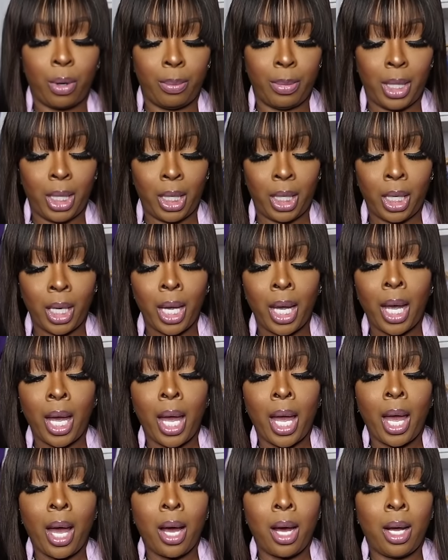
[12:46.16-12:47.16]
a minute.
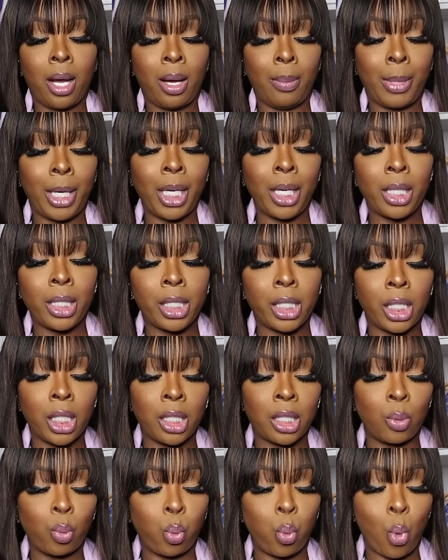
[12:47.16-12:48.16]
Um, it is
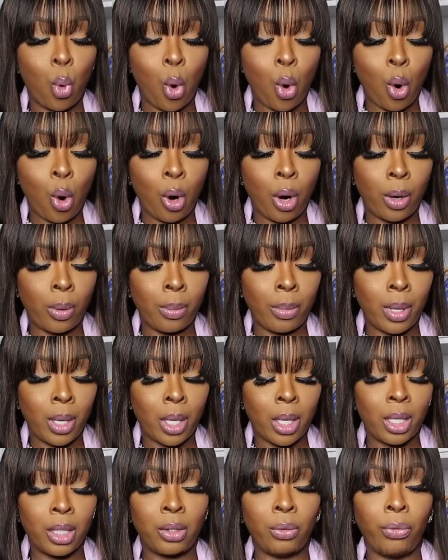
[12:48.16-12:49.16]
just warm.
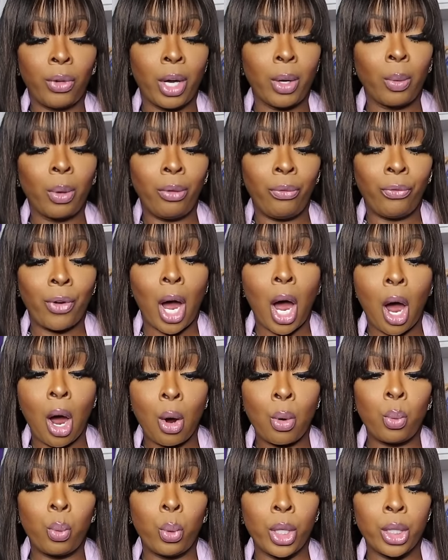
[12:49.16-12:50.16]
It's very
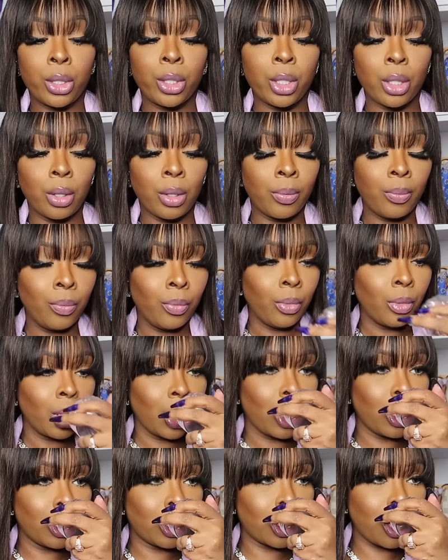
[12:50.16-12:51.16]
fall, winter.
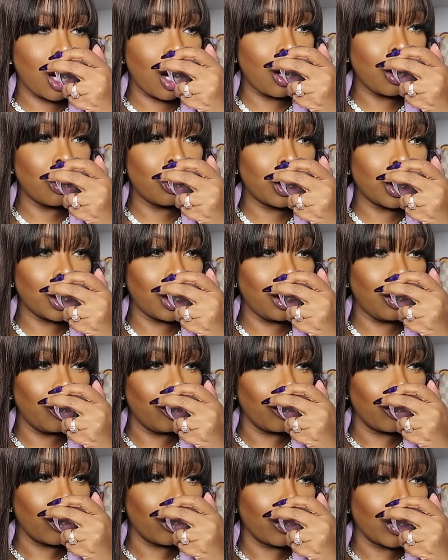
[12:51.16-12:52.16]
It's cozy.
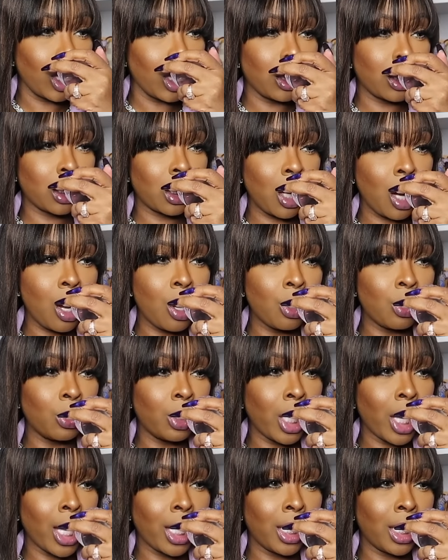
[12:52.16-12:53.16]
It's
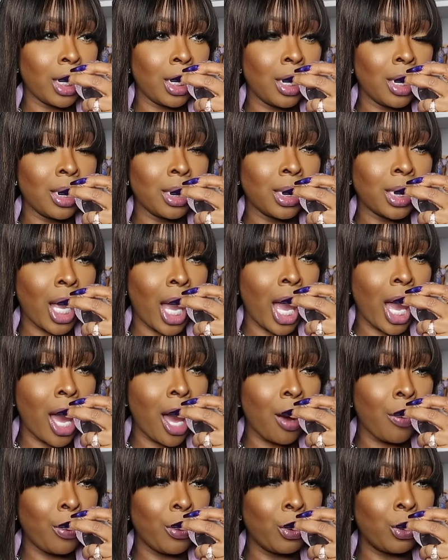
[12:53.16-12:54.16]
cognacy. It's
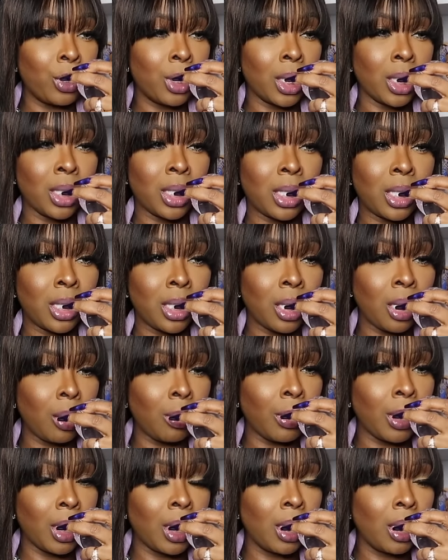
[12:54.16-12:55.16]
apples. It's
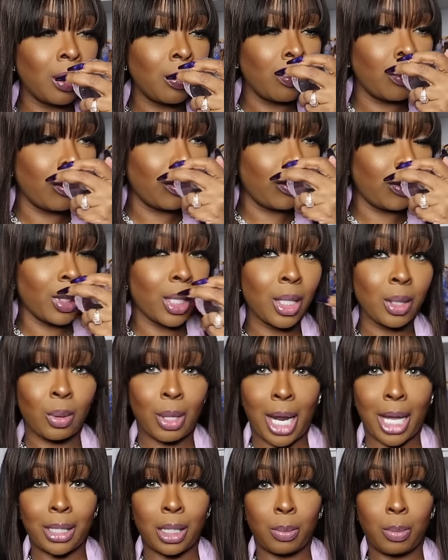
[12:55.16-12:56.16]
cinnamon. That's what
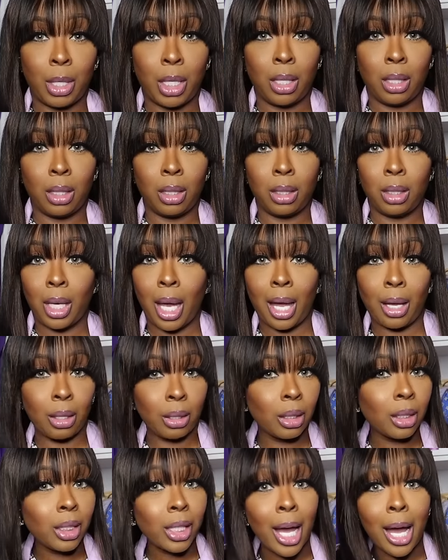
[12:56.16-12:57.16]
I smell. Y'all,
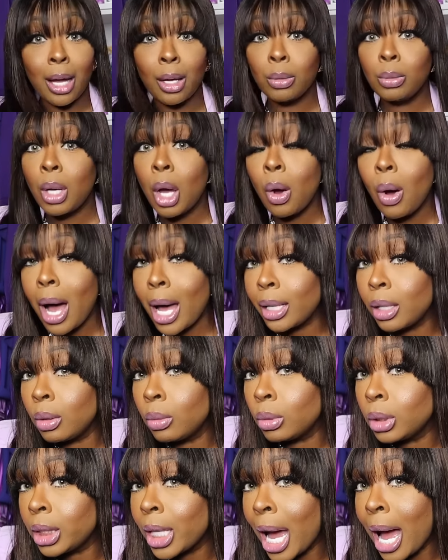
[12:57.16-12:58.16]
y'all know I
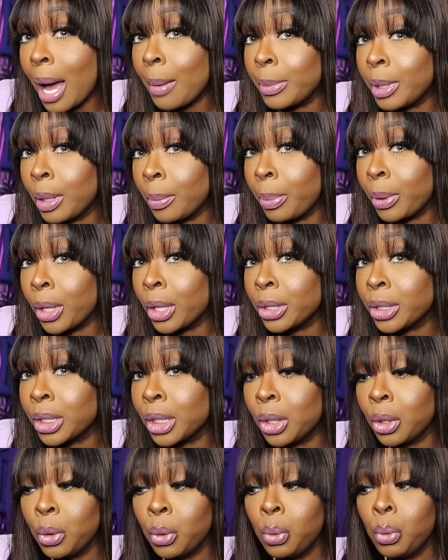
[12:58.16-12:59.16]
don't. I'm the
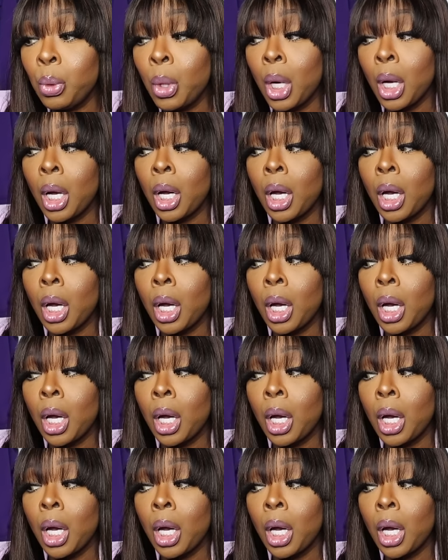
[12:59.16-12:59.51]
person who